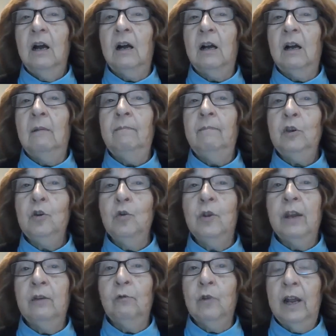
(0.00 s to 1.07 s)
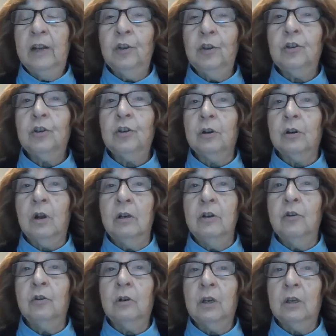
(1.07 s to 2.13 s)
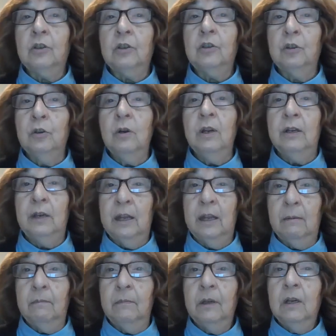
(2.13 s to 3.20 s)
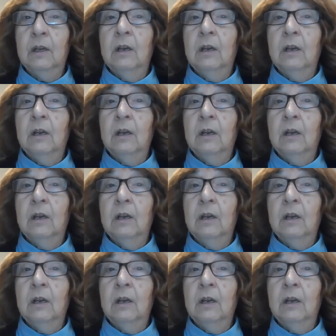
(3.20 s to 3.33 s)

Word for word: um, you can register under a pseudonym